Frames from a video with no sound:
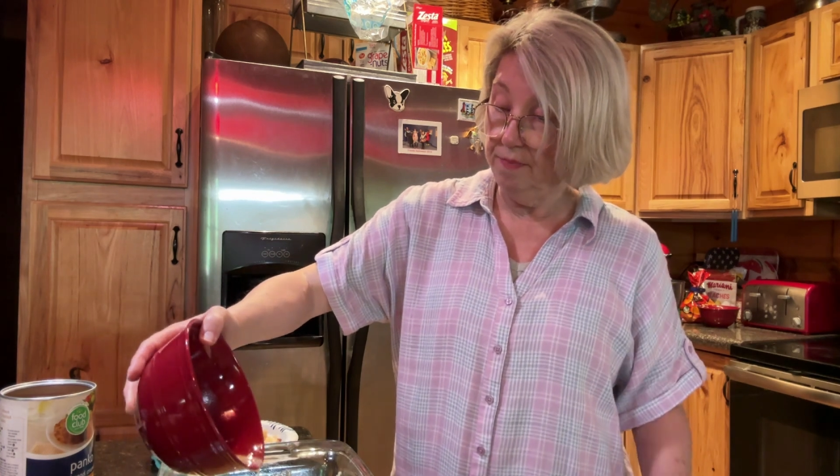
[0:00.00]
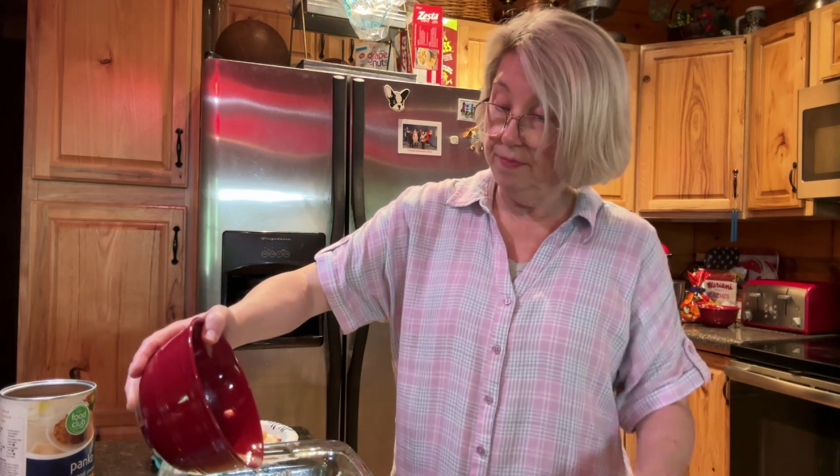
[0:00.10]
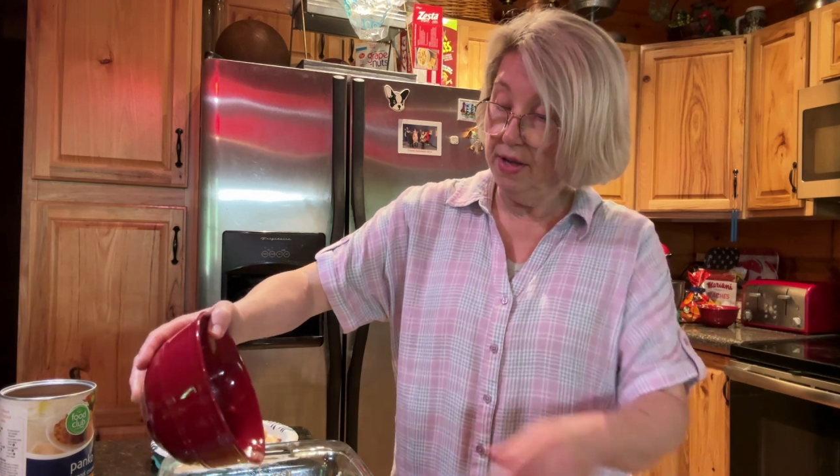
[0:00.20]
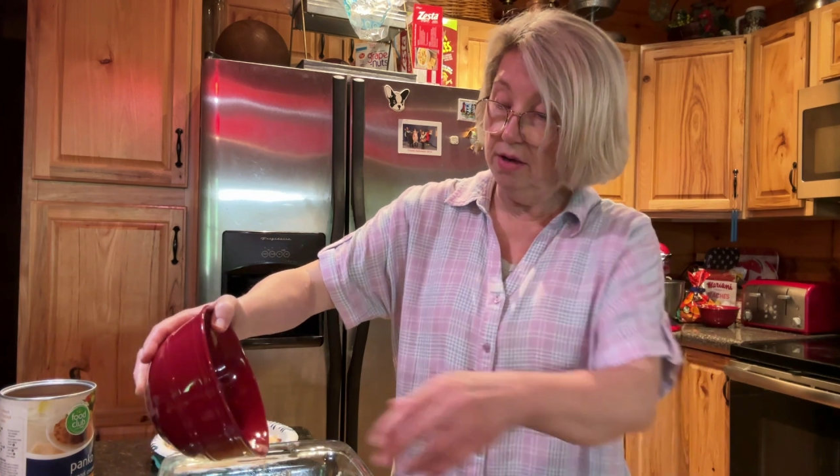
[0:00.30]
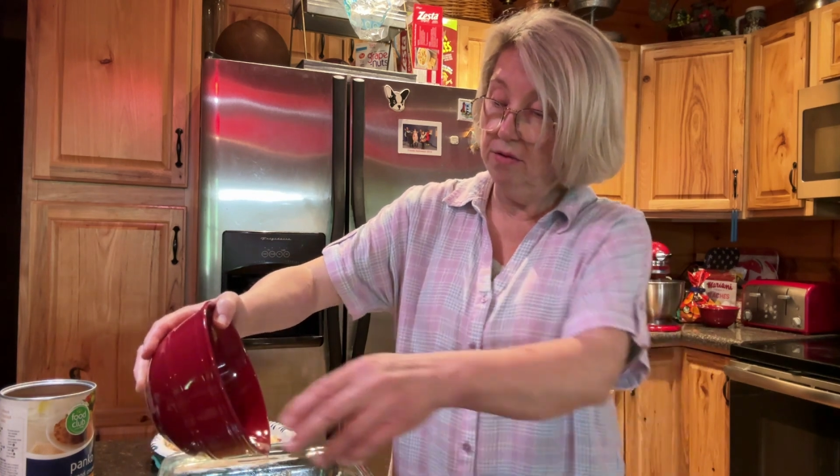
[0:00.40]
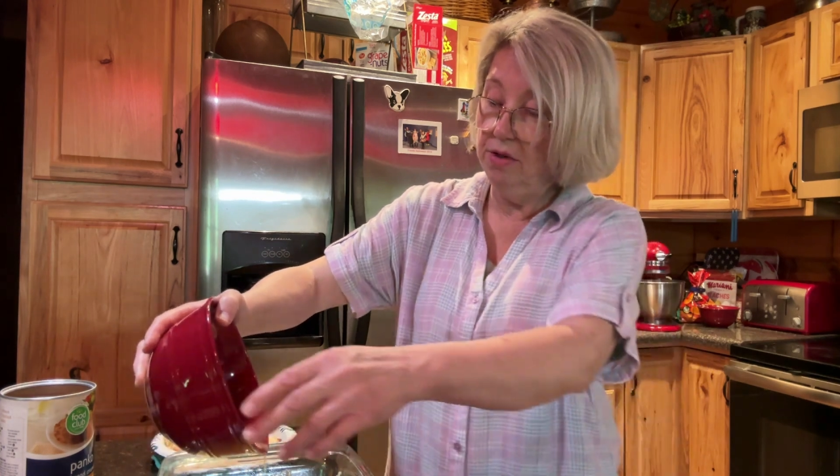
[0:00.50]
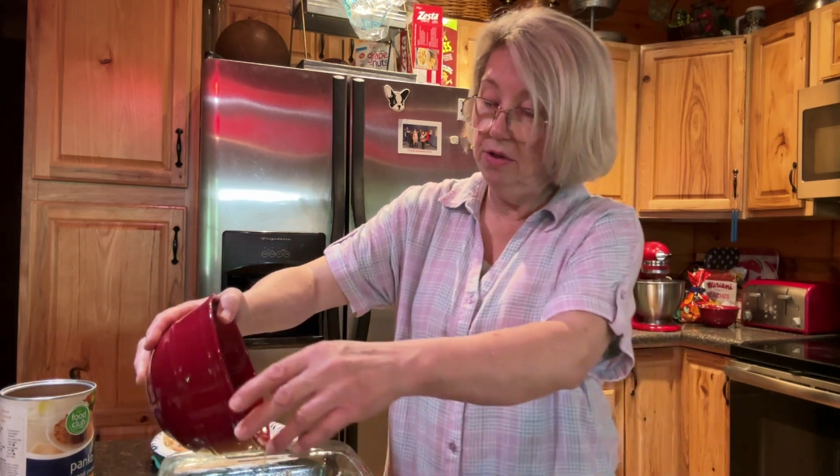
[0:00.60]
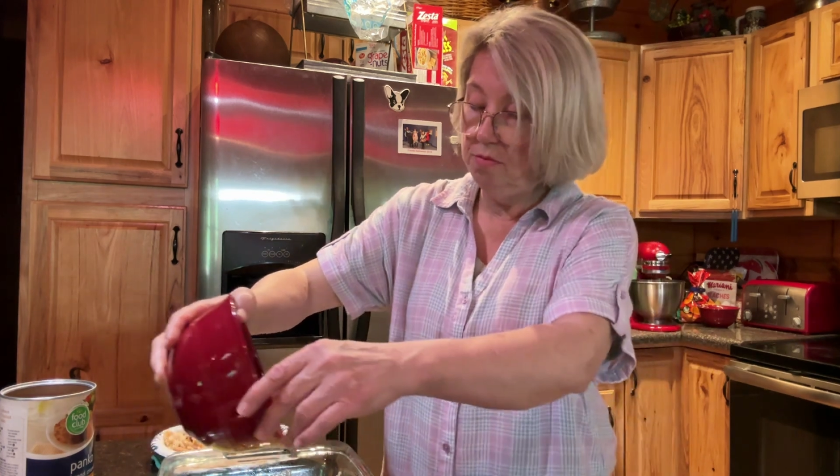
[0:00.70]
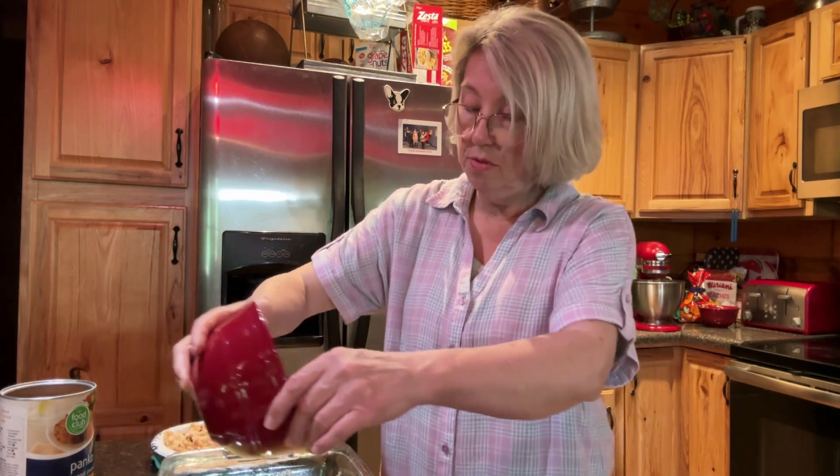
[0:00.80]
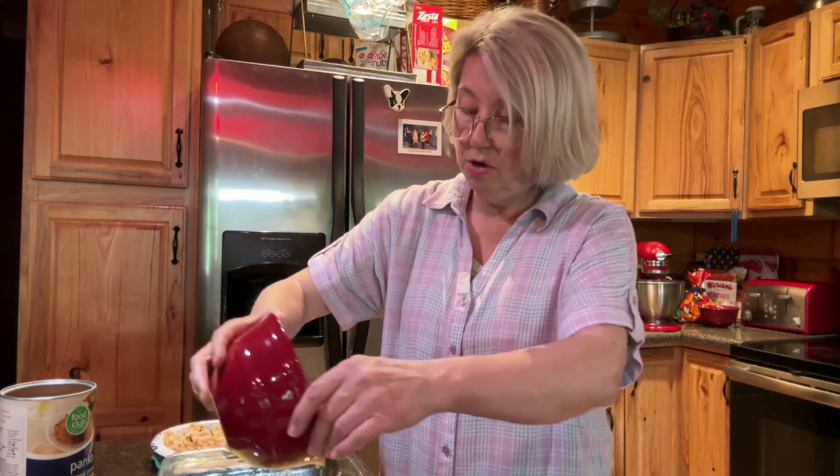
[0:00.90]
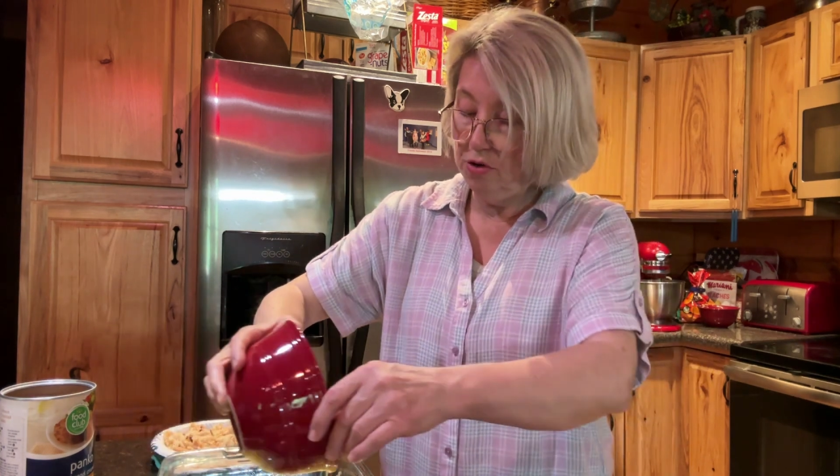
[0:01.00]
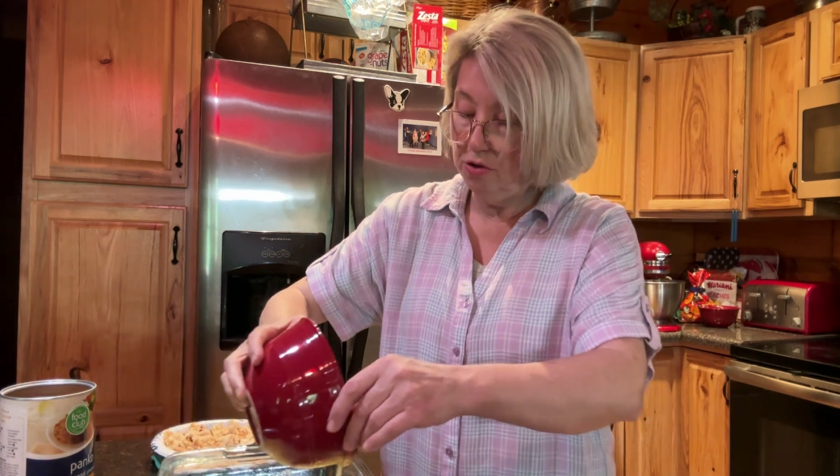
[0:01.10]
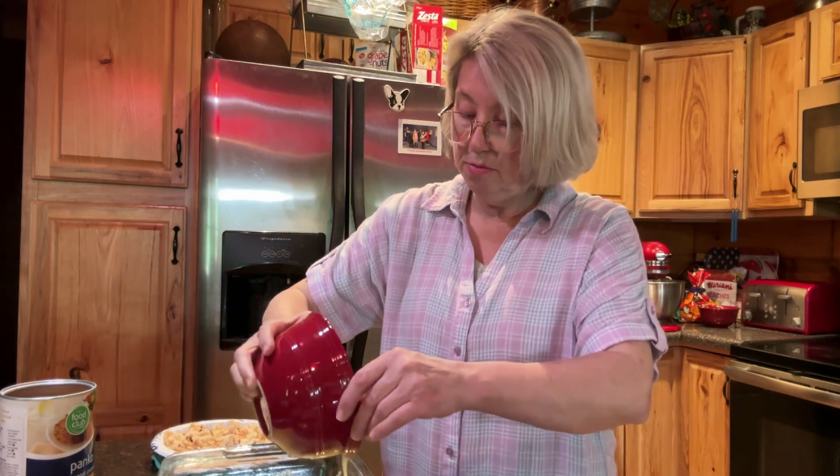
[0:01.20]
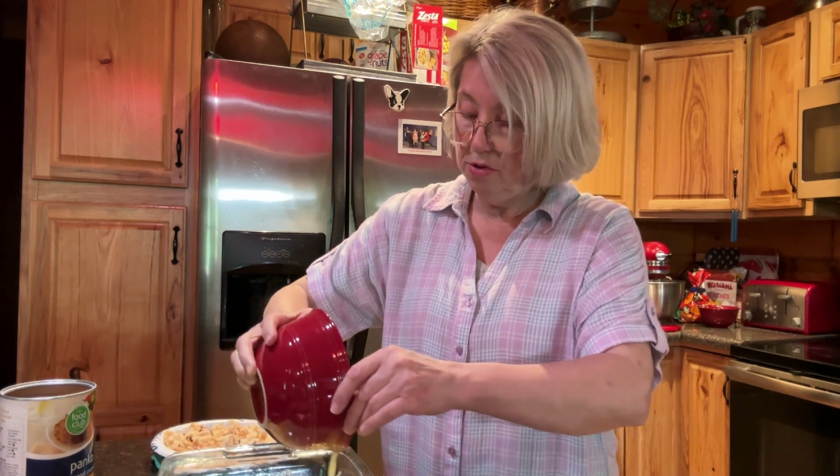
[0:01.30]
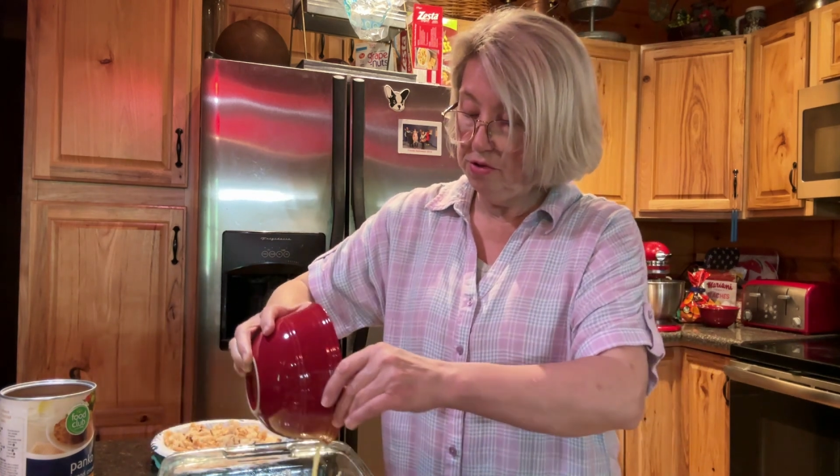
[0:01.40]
I don't use margarine most